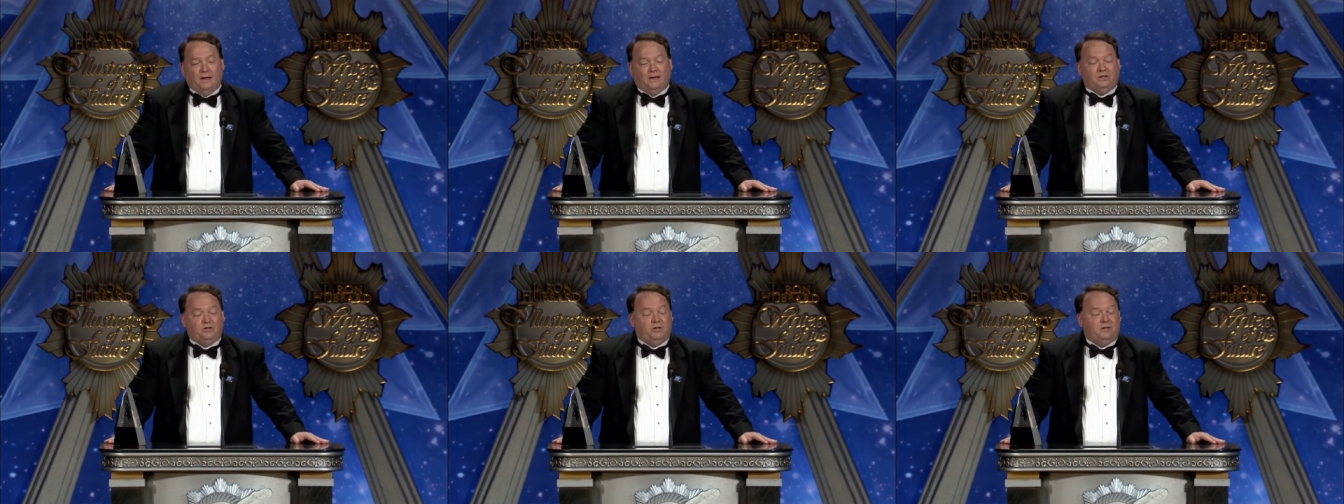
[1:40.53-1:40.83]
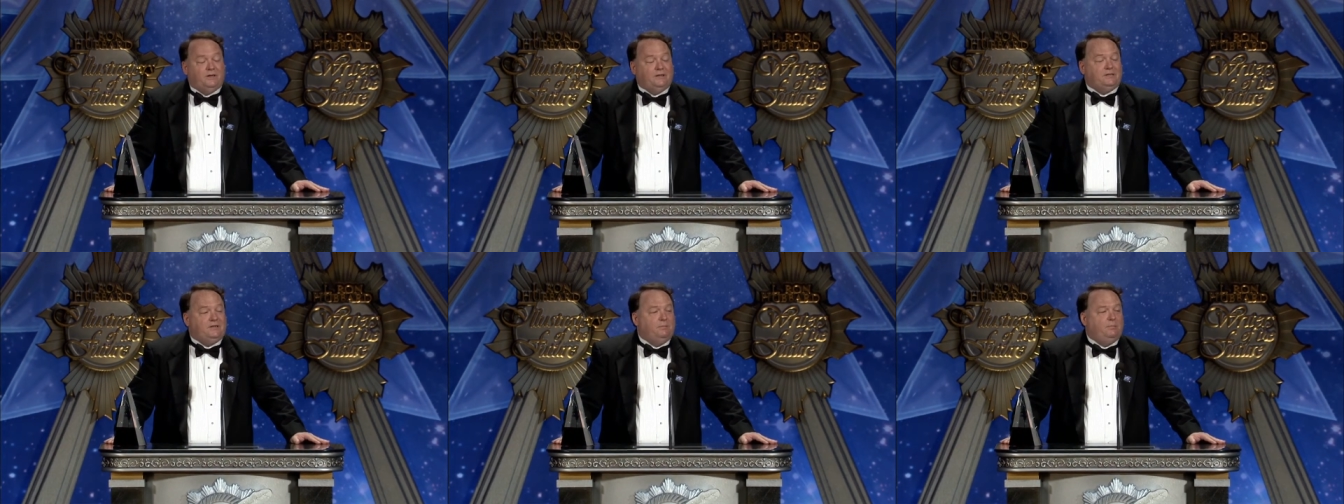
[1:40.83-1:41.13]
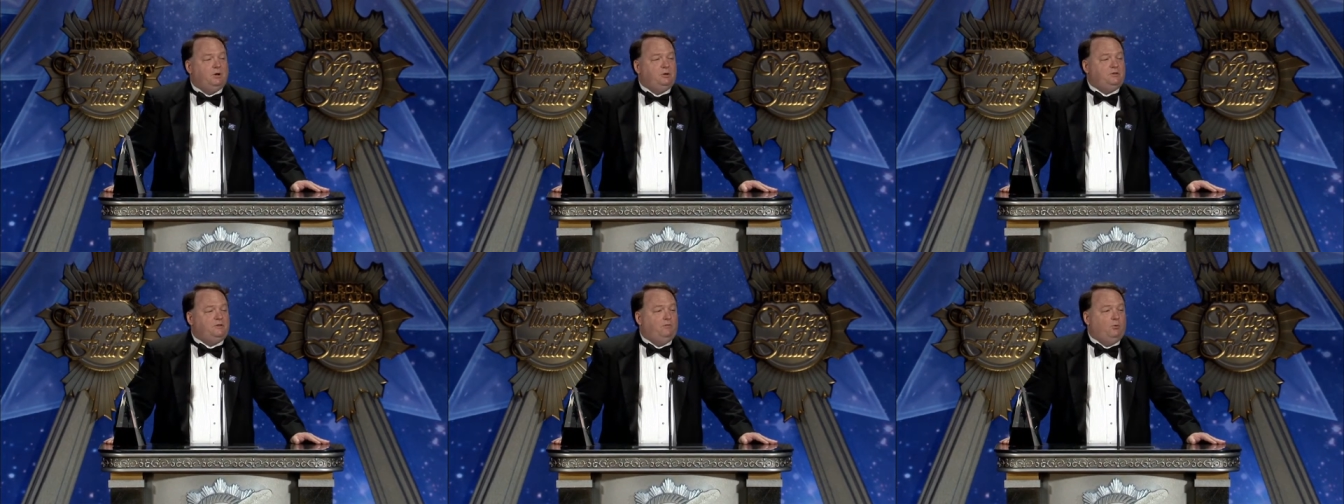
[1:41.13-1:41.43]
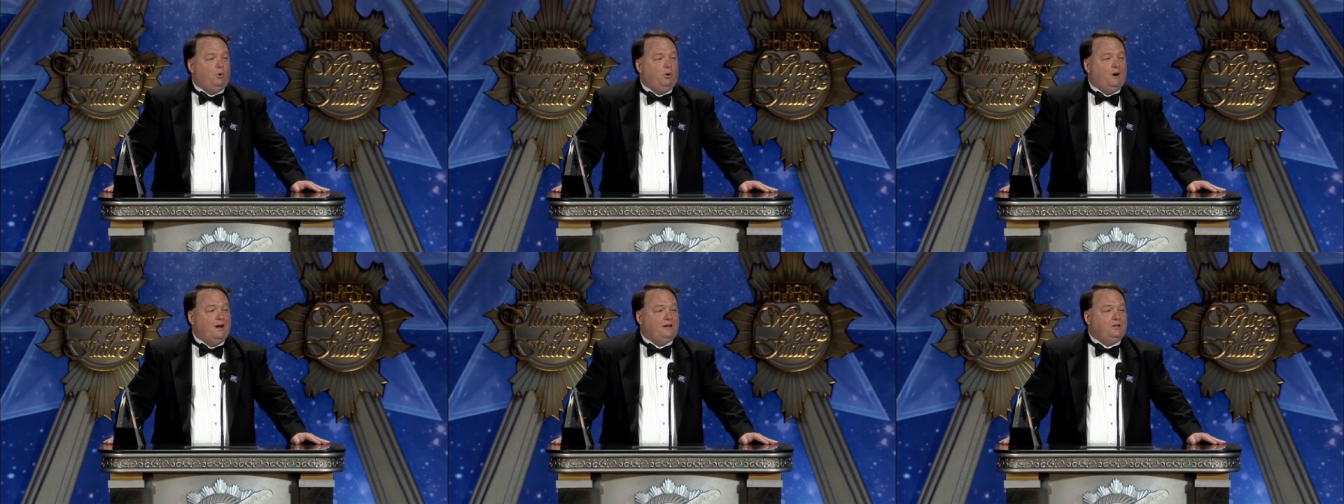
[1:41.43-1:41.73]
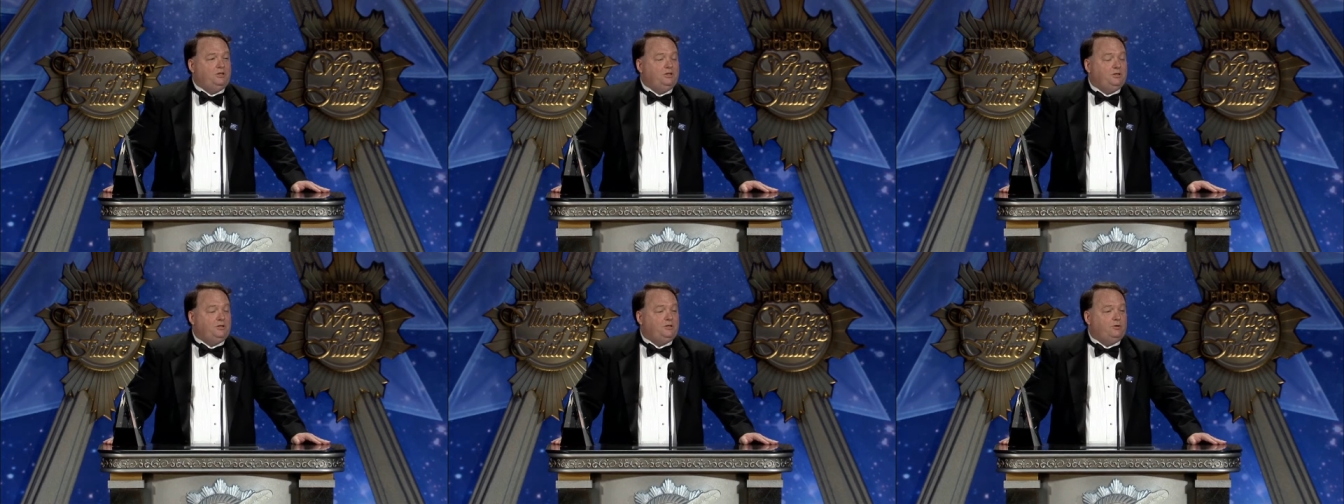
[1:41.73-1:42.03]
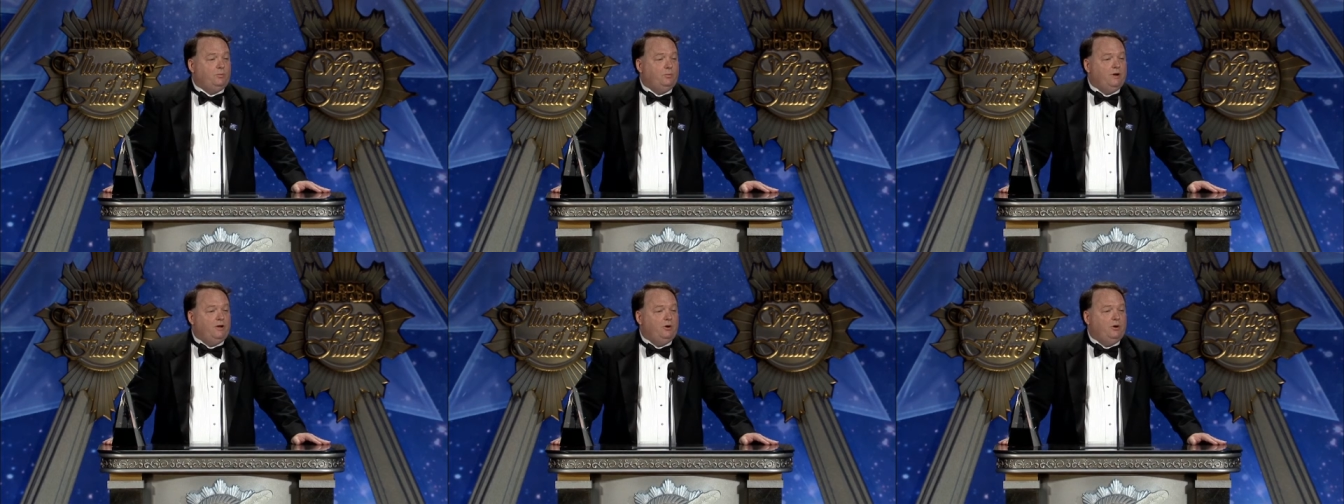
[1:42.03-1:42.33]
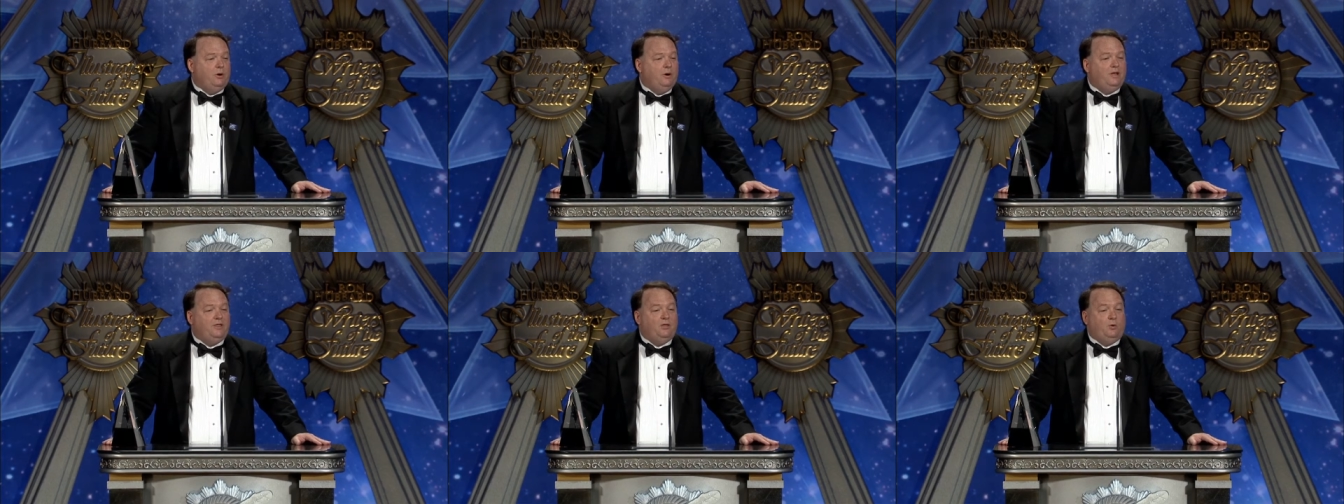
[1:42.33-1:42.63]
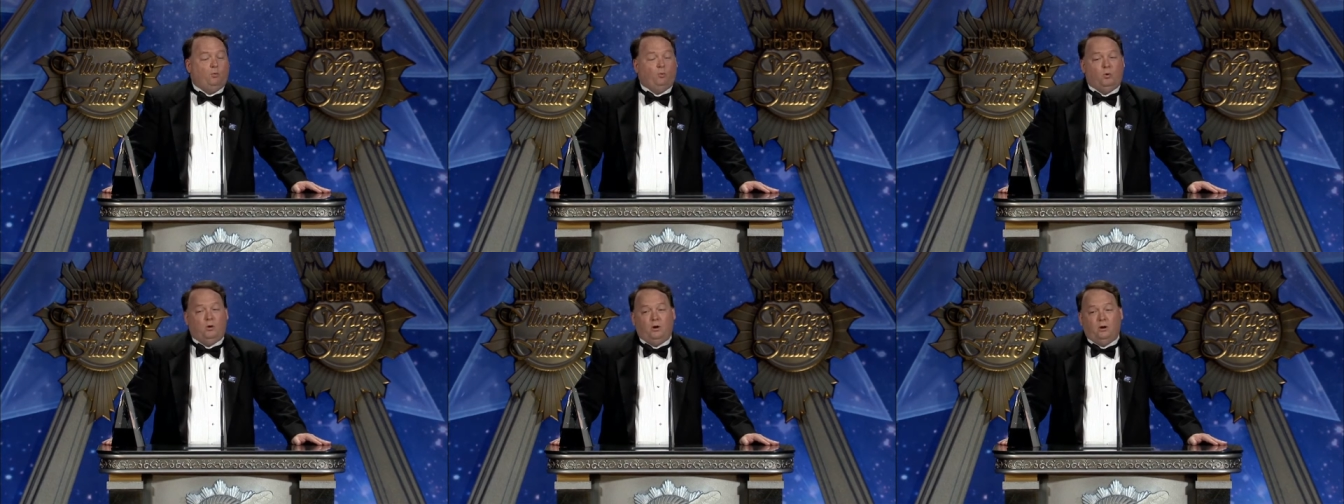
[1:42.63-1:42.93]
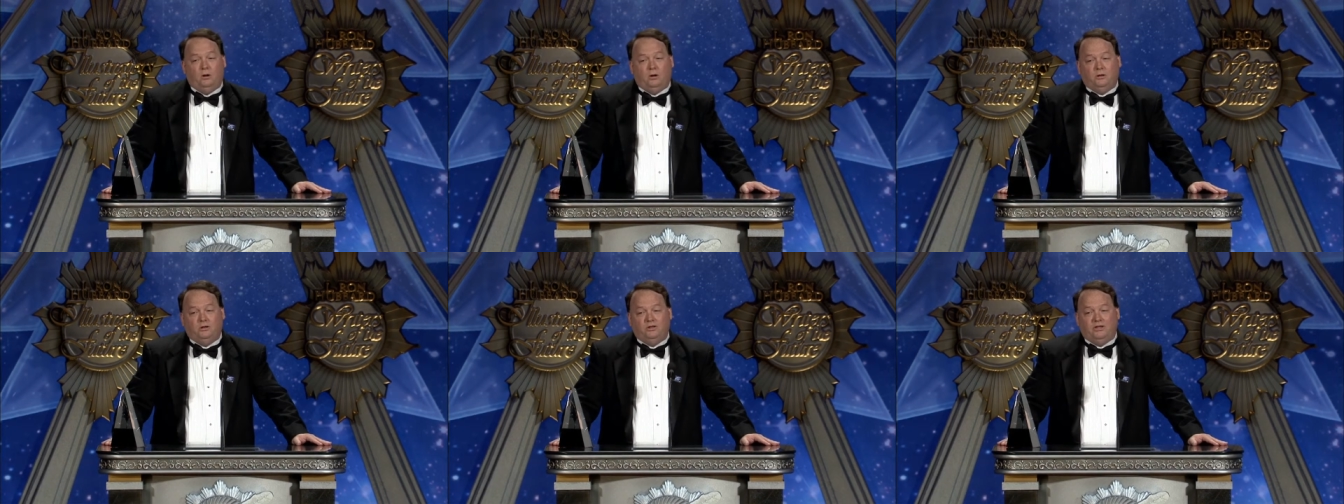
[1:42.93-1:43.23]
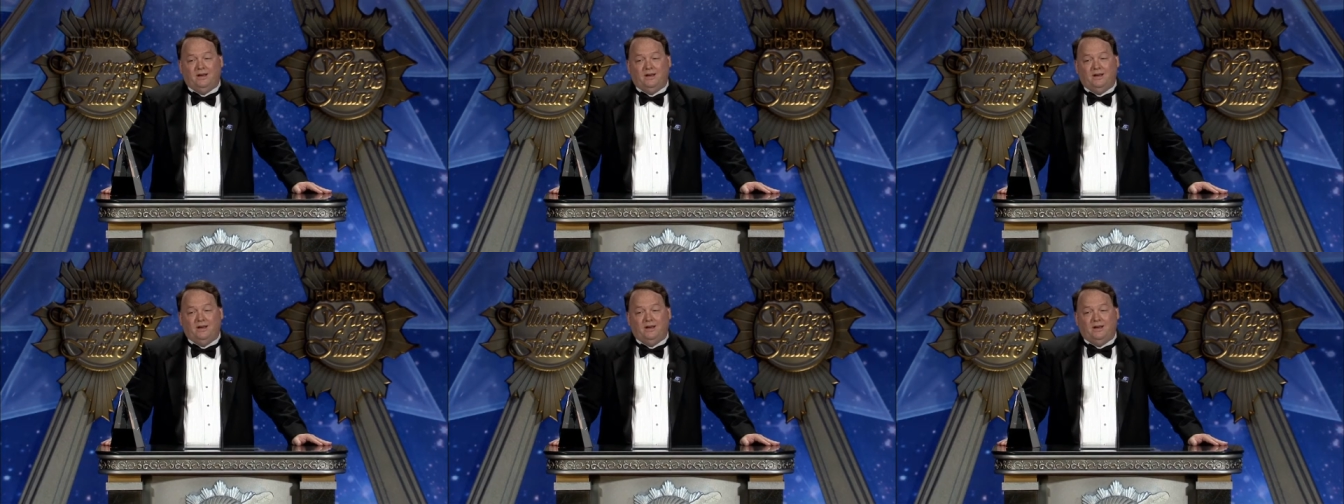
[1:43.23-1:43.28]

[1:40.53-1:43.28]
She is the most voracious reader in the world.